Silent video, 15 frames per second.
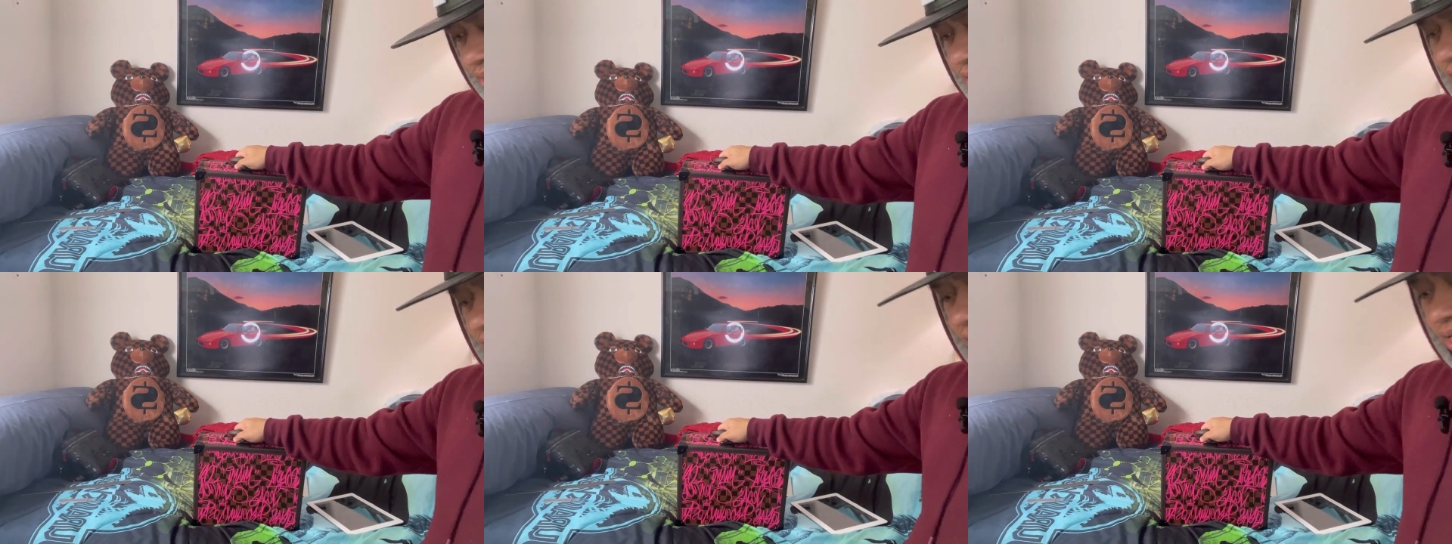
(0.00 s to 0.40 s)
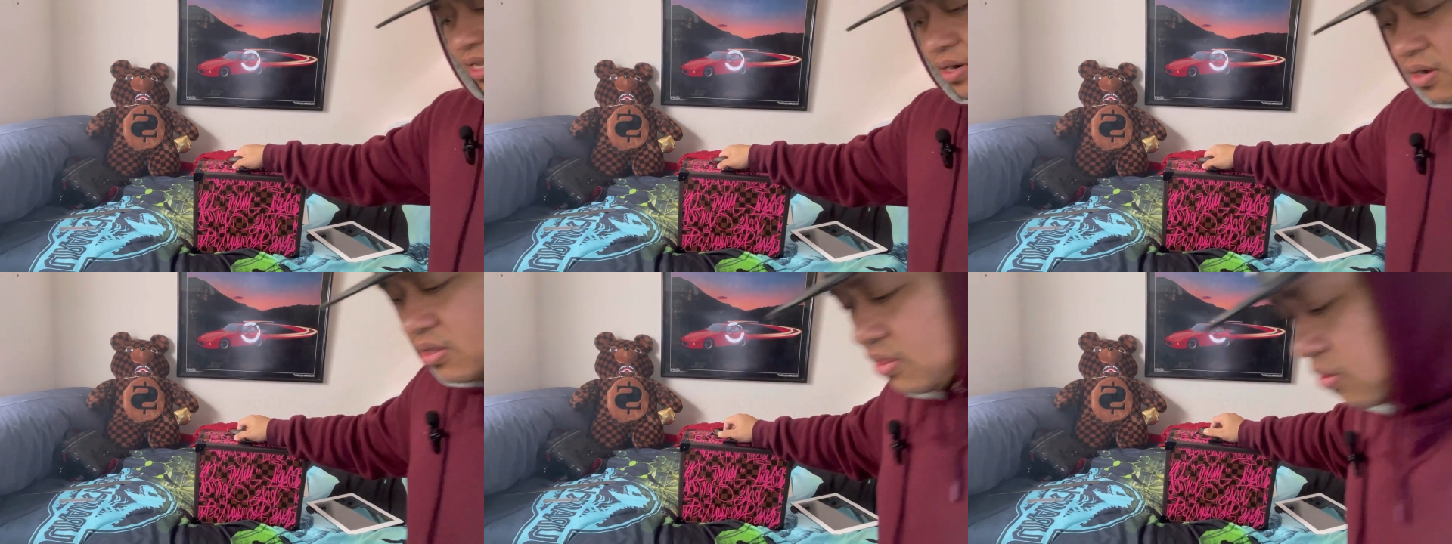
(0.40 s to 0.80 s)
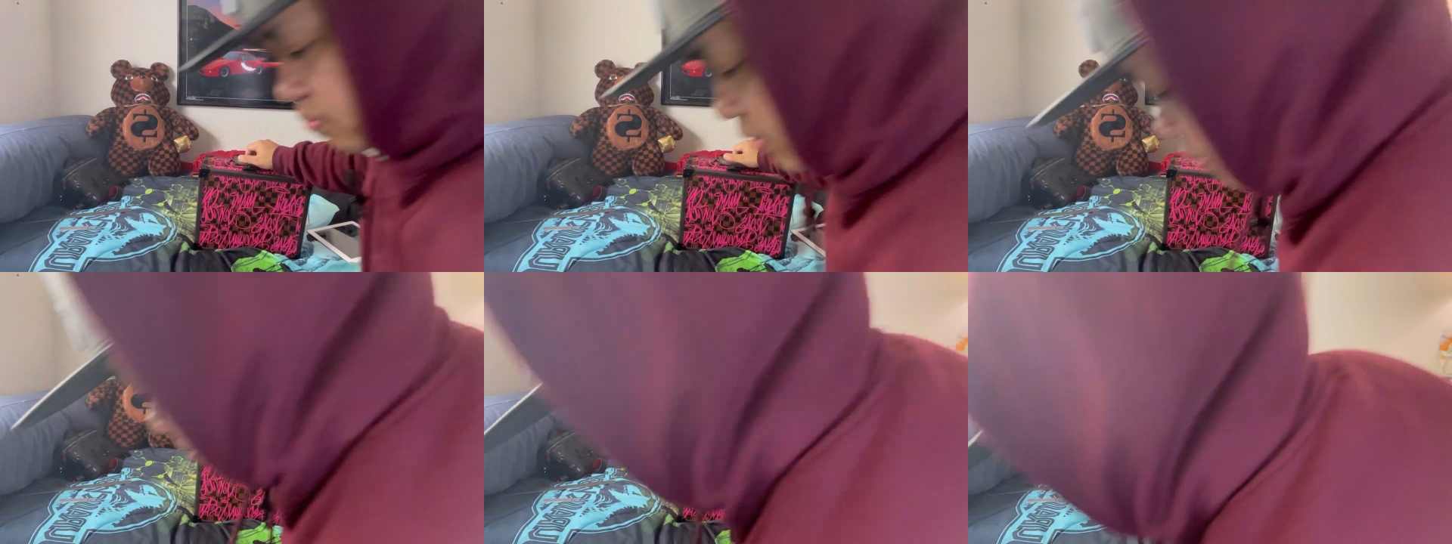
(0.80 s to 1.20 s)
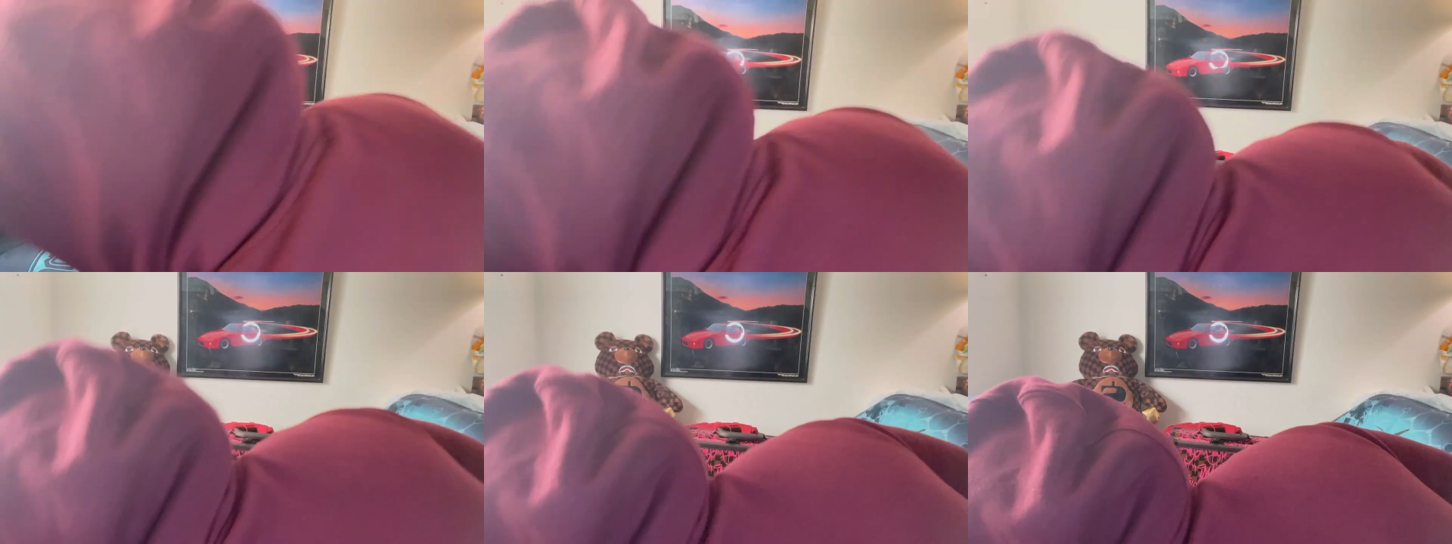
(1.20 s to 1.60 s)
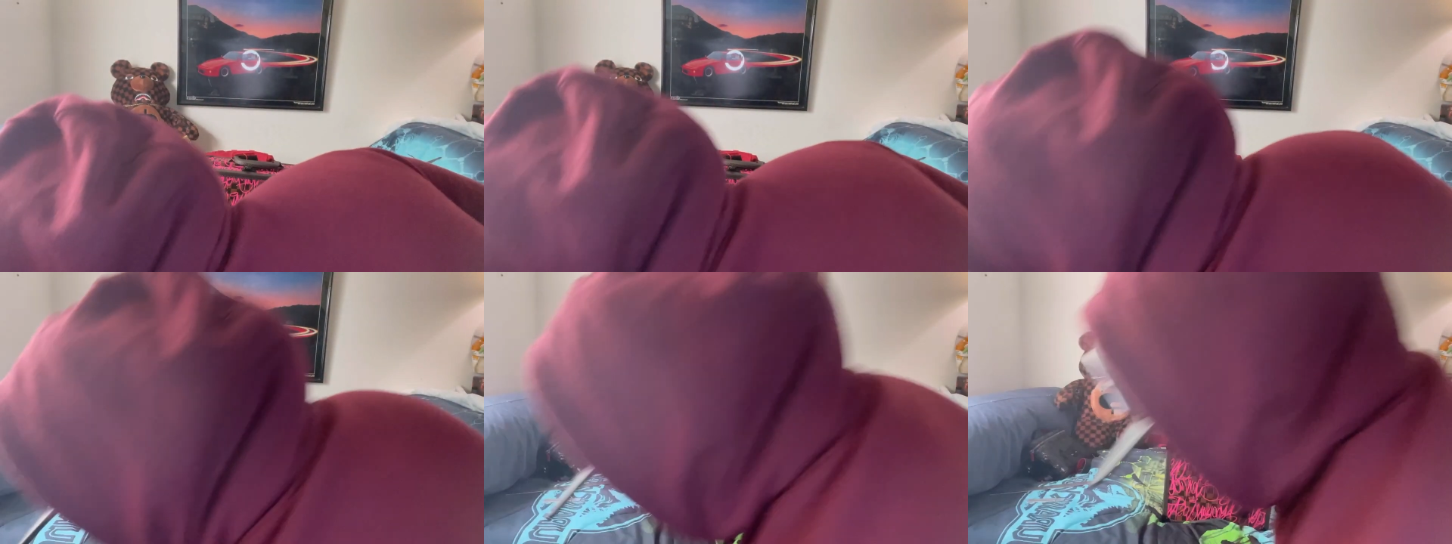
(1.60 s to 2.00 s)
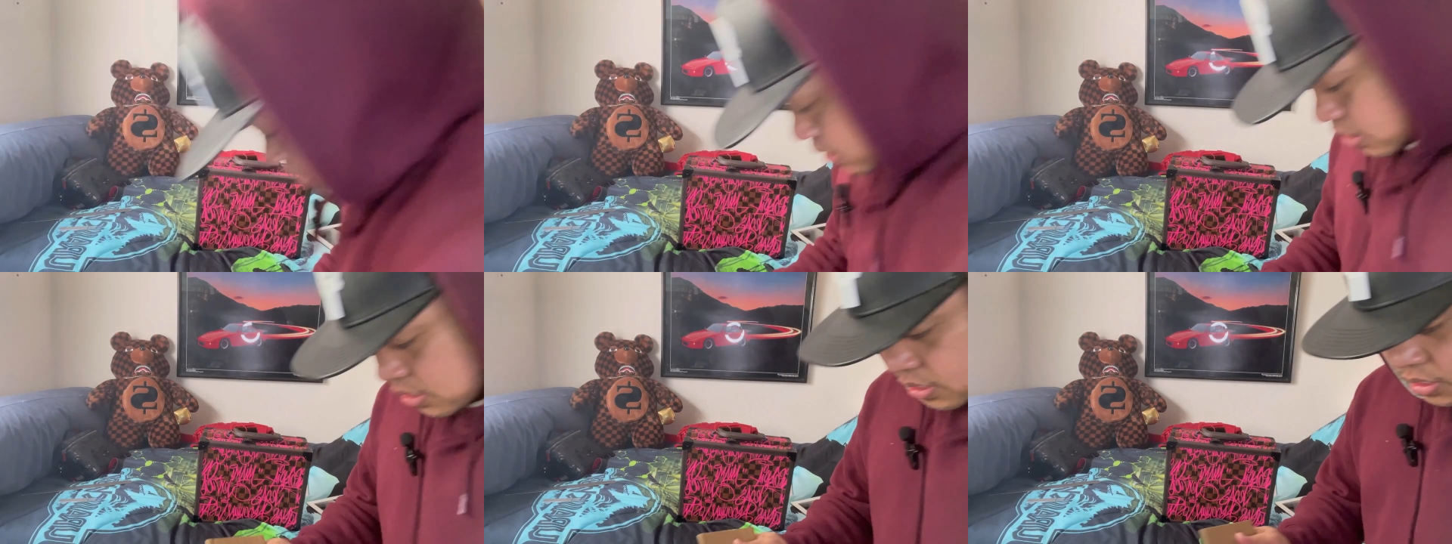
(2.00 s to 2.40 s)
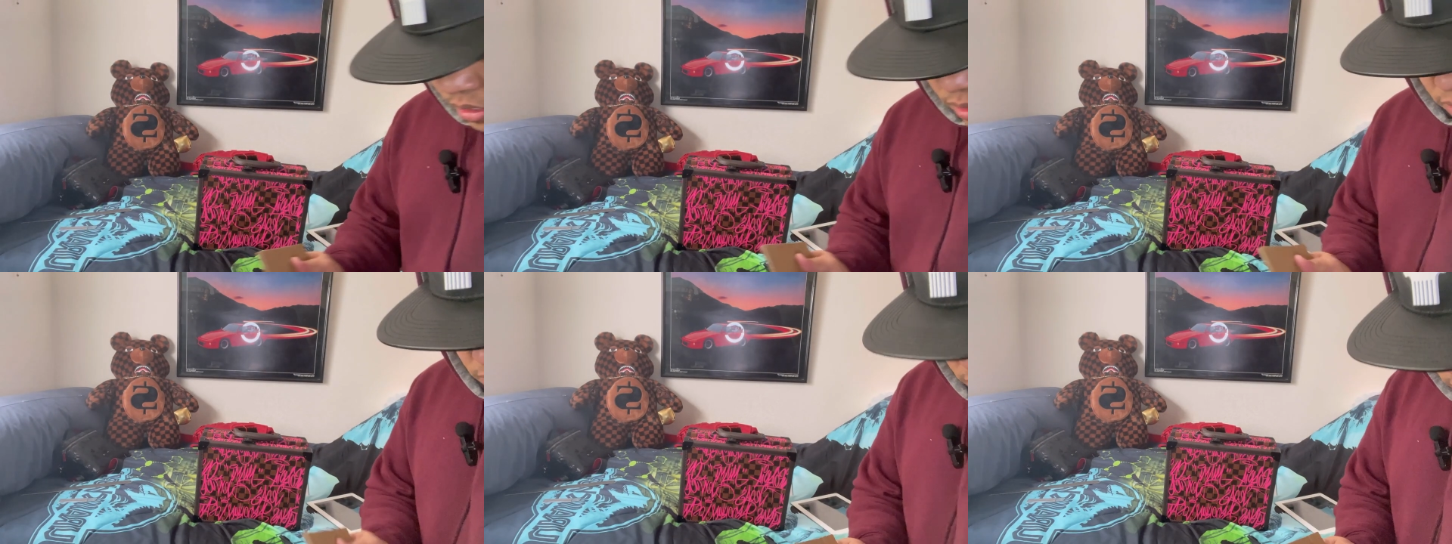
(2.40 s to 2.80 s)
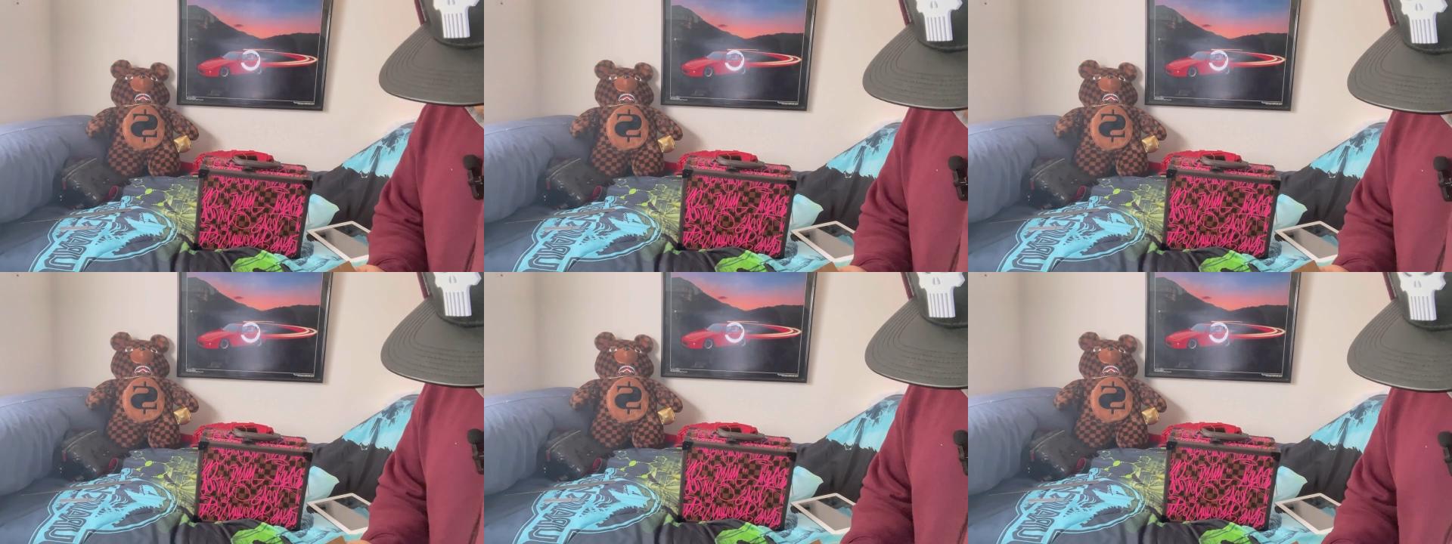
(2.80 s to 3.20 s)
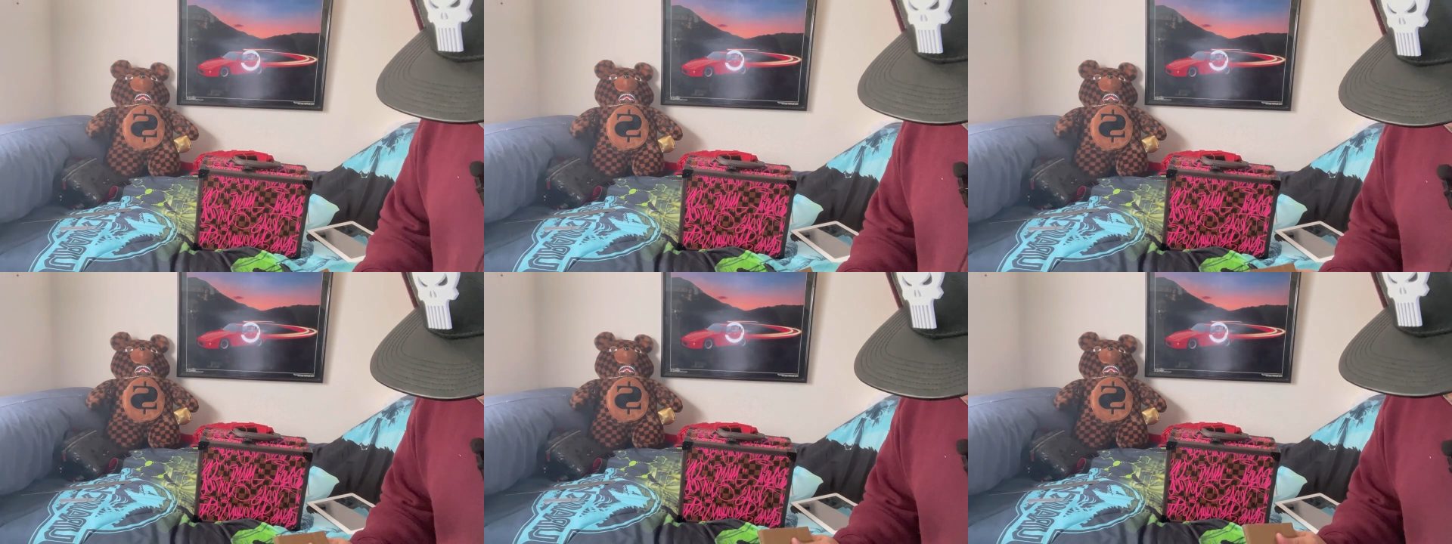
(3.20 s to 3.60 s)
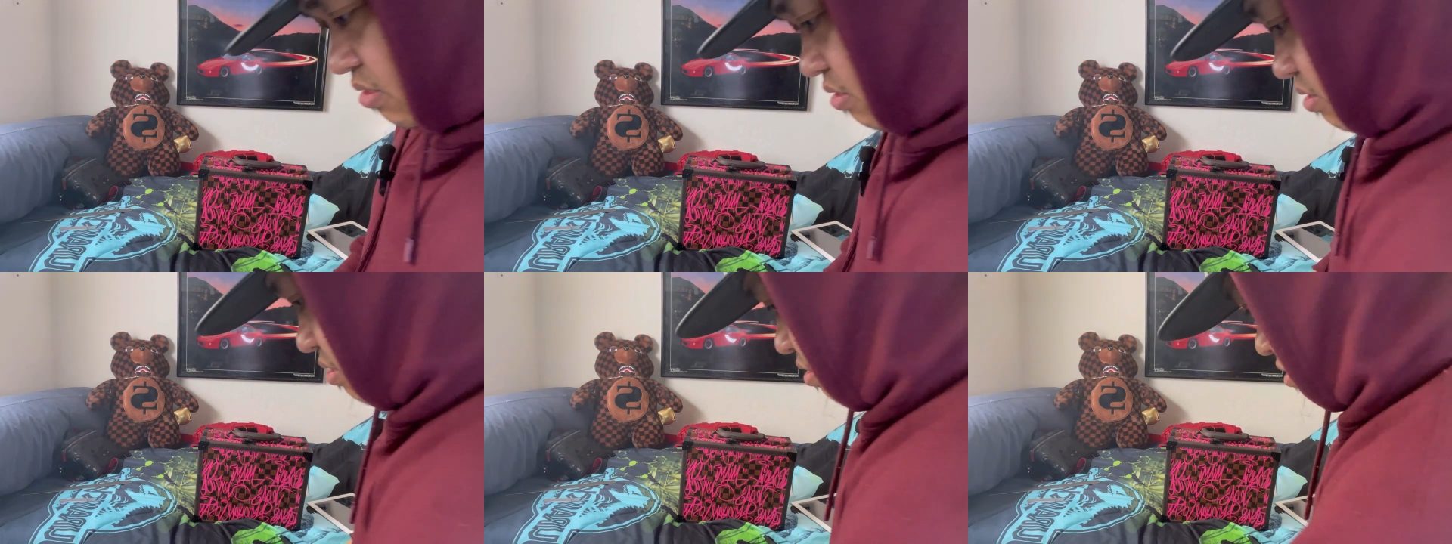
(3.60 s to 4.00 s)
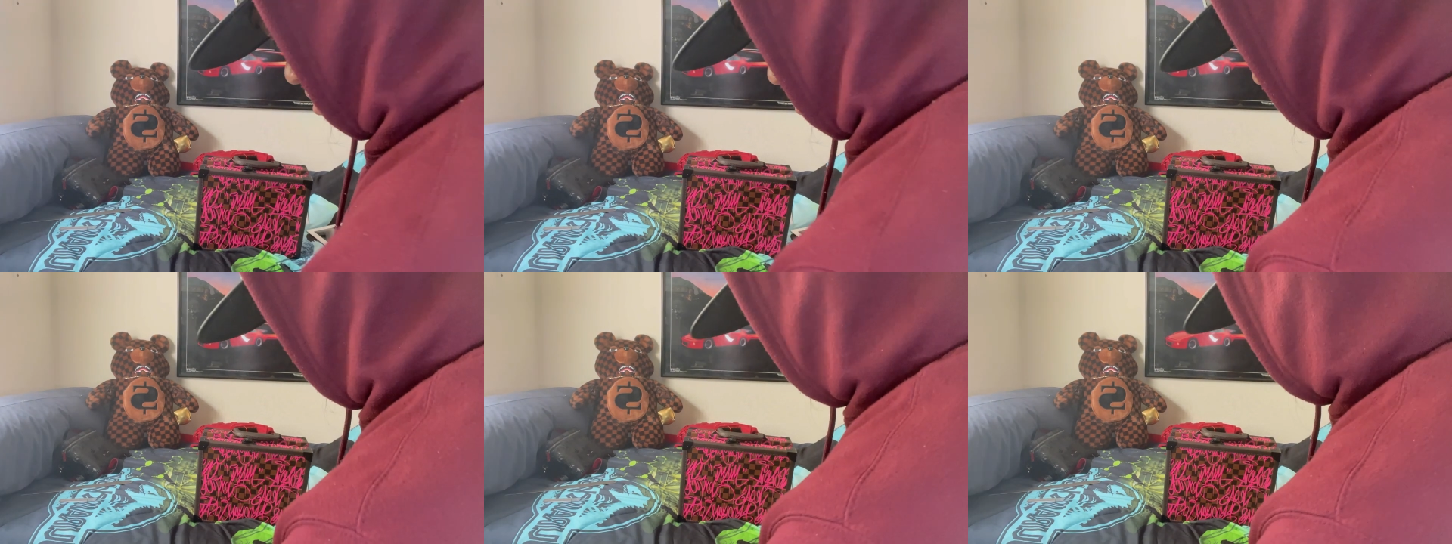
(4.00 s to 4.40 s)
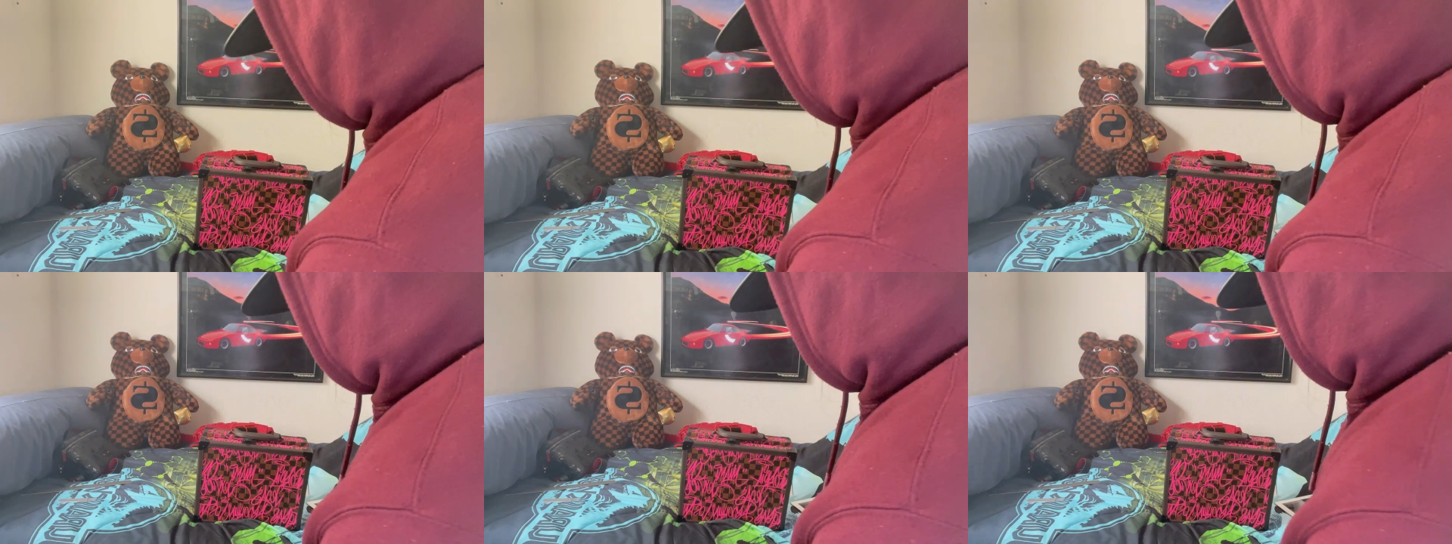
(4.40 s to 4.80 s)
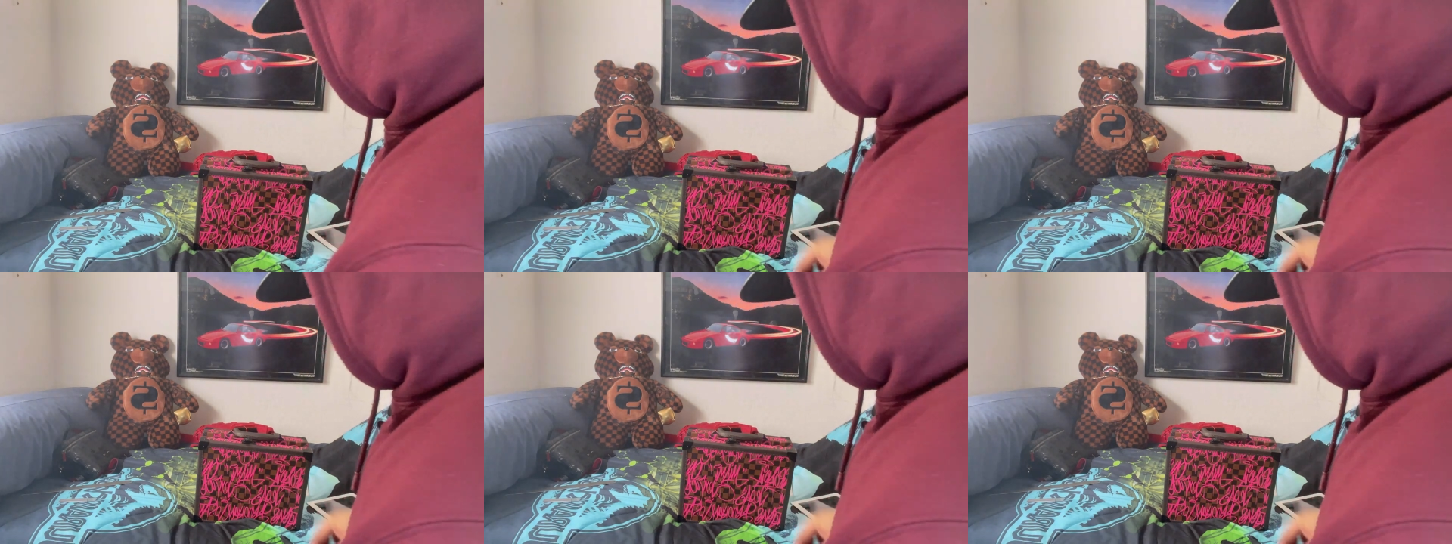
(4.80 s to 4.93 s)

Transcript: (no speaker visible)